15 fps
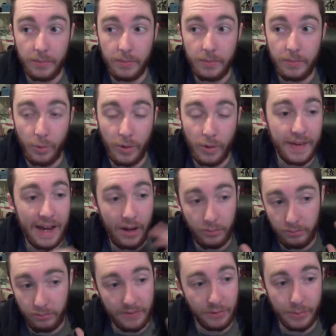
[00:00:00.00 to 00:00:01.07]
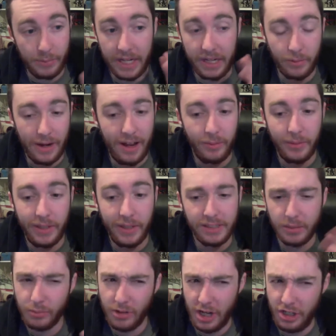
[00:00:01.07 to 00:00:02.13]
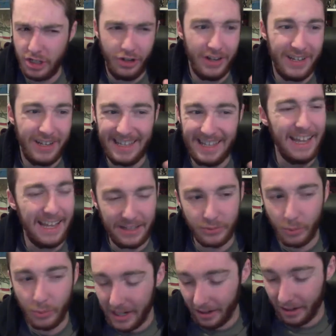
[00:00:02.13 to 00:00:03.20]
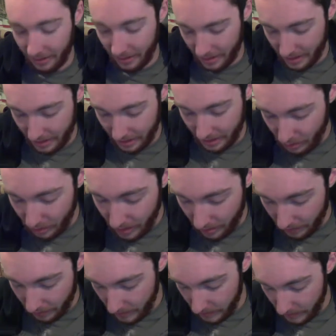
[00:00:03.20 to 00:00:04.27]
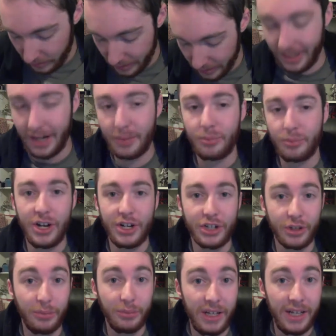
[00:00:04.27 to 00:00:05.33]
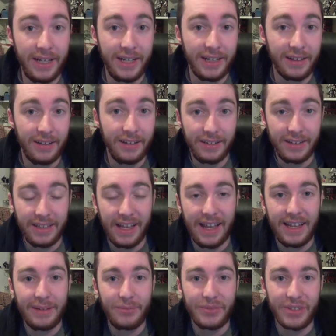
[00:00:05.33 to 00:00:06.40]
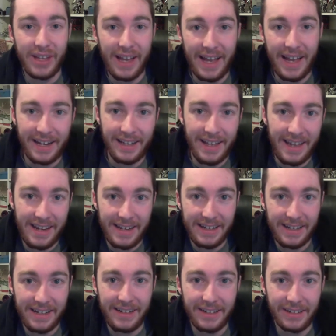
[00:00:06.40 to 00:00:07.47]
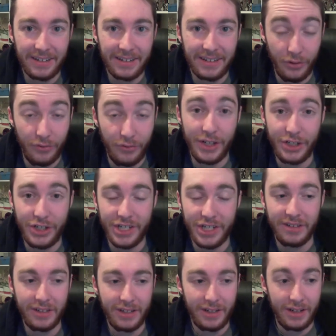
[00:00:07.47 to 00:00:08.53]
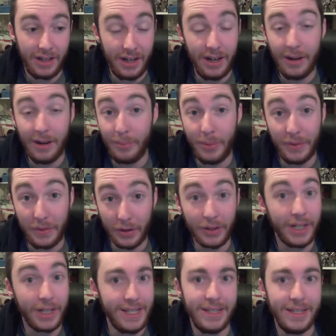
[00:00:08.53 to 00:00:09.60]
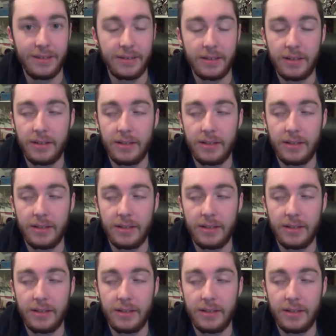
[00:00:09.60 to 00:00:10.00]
Without everybody around me and the pressure. It's weird. You wouldn't think there's a lot of pressure playing games at a convention, but there is.